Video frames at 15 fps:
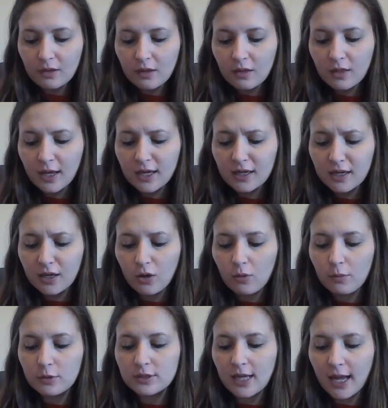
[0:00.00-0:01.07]
They can eat
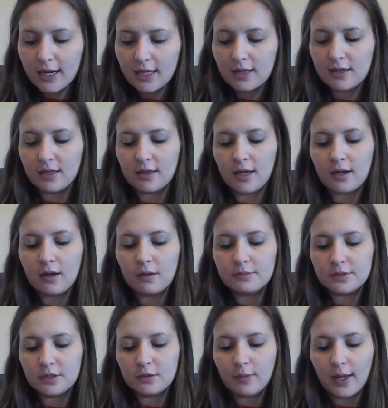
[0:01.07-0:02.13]
almost anything that comes
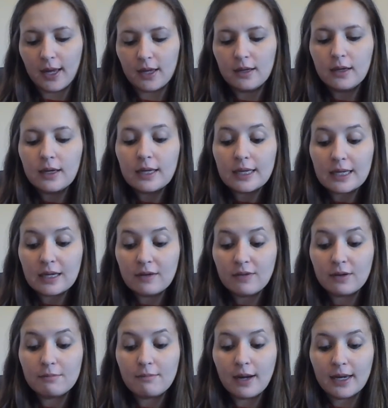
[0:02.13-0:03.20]
their way,
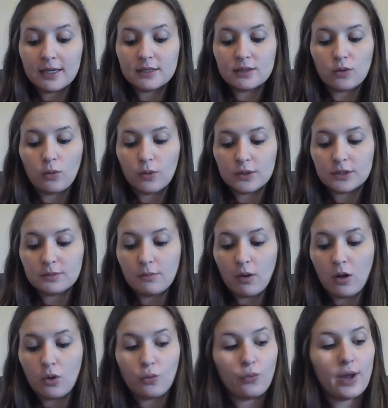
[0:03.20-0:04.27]
even mice or
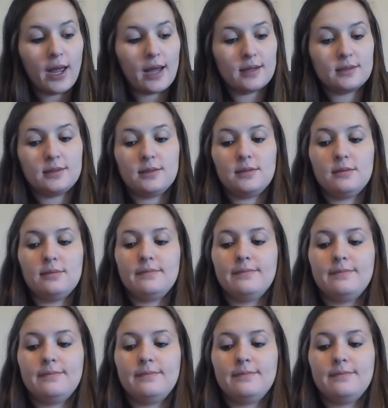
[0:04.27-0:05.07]
small rats.